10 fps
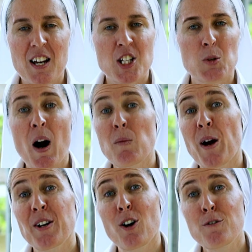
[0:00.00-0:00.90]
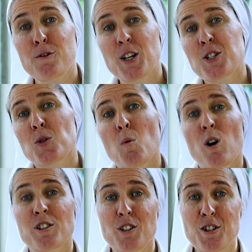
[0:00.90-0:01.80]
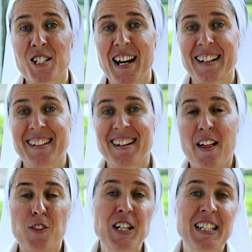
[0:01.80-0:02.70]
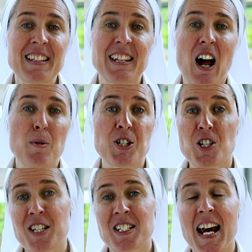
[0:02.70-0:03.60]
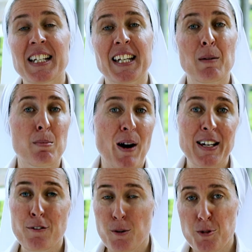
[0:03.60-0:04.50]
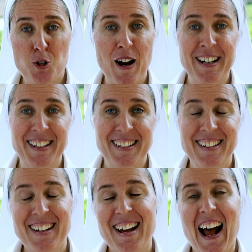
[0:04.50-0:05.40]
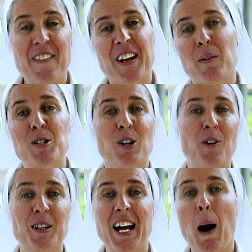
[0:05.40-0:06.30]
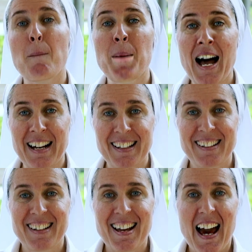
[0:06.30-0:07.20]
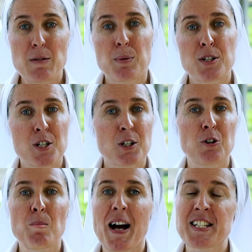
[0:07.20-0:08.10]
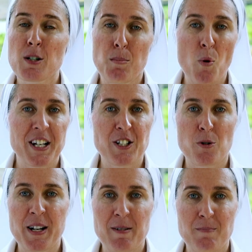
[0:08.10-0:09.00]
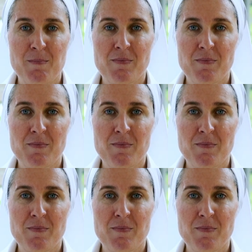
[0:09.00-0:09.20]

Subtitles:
So I went off to World Youth Day thinking that I was just taking a break from training and that I was going to come back and pursue my sporting dream.